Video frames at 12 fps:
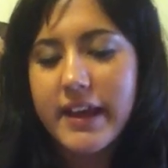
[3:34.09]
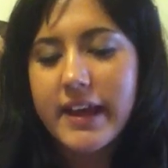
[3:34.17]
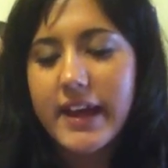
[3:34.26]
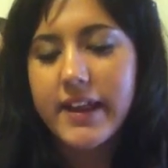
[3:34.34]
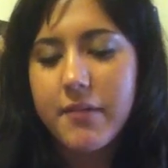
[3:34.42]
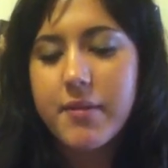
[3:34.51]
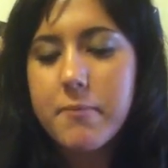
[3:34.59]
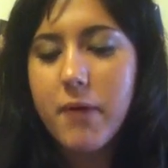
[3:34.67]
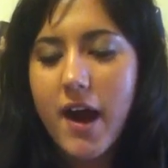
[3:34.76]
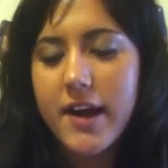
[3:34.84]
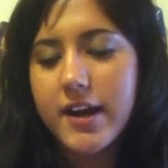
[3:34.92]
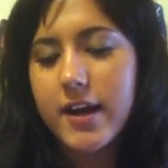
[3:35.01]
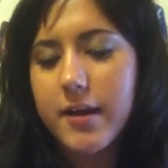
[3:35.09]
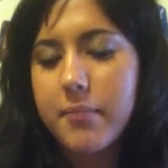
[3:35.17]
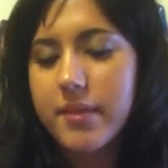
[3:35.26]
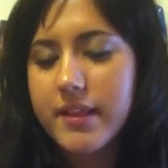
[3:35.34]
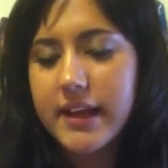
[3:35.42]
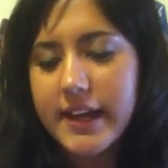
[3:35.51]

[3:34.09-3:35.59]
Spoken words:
He lives abroad and comes to